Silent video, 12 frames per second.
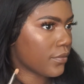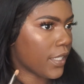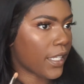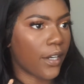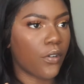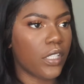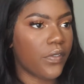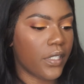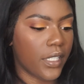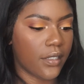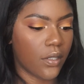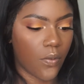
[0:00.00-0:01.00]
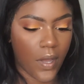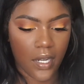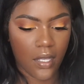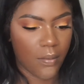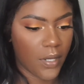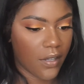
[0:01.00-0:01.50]
Like I don't even need to wet
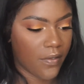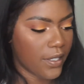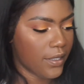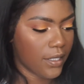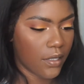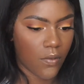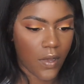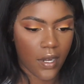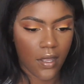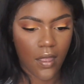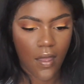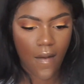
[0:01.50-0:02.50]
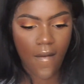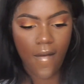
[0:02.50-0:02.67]
it, but if I did wet it.